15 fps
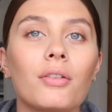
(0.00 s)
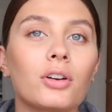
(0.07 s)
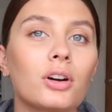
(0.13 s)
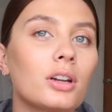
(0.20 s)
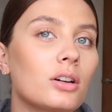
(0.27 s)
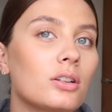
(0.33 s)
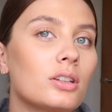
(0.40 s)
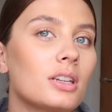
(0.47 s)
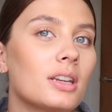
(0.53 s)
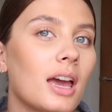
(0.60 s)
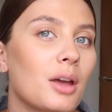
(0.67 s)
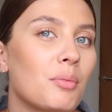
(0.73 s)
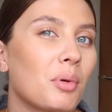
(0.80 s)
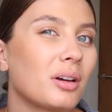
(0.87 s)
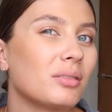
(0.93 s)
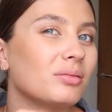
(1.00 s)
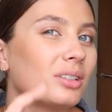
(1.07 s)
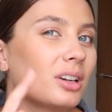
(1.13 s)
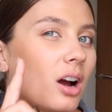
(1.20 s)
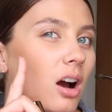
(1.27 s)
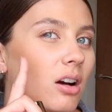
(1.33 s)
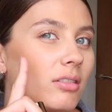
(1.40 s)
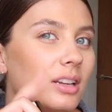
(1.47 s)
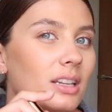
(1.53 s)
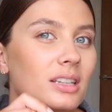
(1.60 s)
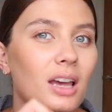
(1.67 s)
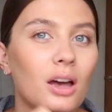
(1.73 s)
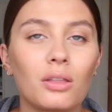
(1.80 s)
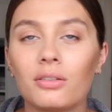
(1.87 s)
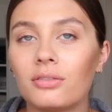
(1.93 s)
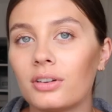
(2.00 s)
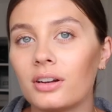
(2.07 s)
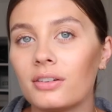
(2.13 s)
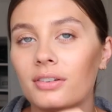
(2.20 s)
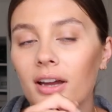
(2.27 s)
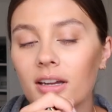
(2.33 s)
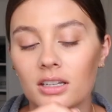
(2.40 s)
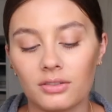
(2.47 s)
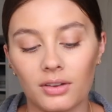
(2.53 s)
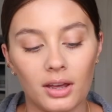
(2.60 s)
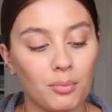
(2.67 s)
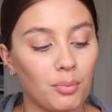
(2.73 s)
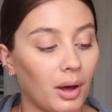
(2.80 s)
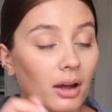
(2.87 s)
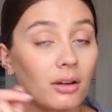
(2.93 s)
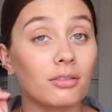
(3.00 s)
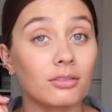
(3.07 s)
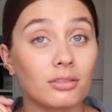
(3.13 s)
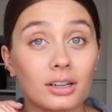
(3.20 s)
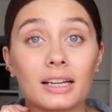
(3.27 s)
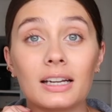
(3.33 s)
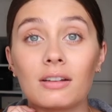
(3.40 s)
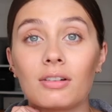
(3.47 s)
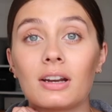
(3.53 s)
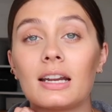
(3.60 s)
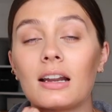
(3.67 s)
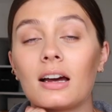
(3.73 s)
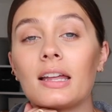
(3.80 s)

I've got it on today, but you can't really tell the full effect of it. But I really, really